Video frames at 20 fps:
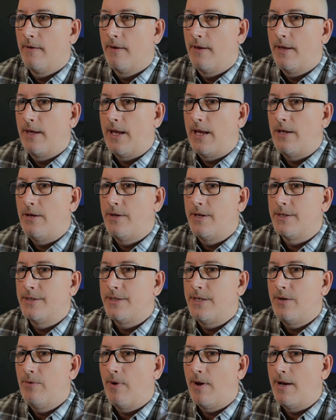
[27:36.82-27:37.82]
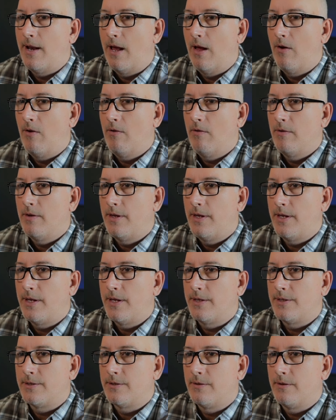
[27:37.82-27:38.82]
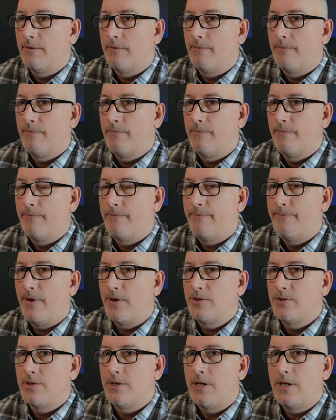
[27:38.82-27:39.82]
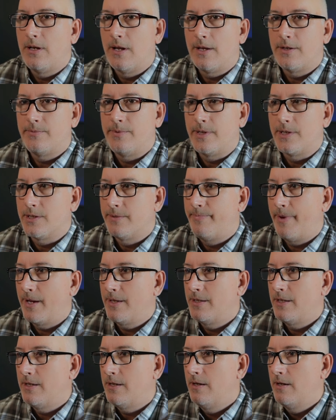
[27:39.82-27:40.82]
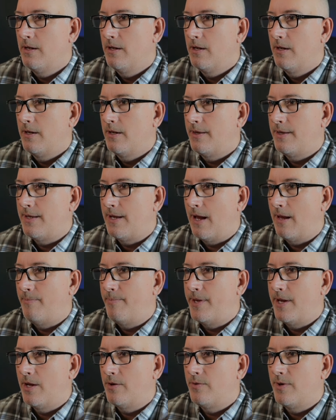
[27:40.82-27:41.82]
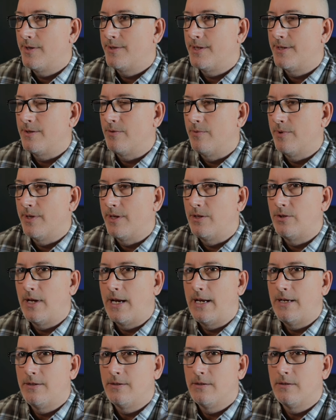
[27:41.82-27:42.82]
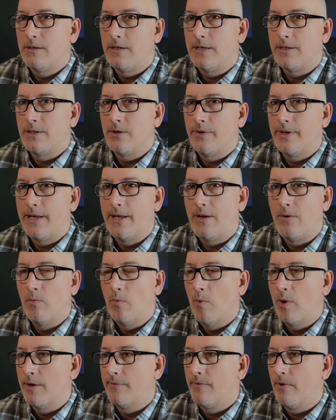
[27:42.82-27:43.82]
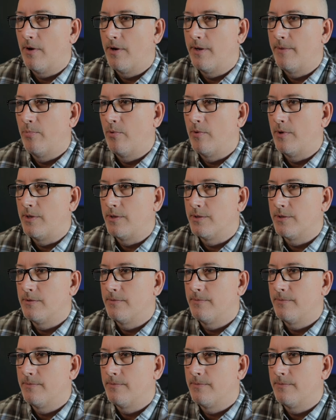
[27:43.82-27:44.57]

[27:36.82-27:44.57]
And you can see right now it's functioning as we expected. The IP address isn't really changing. It's only hitting one of our endpoints.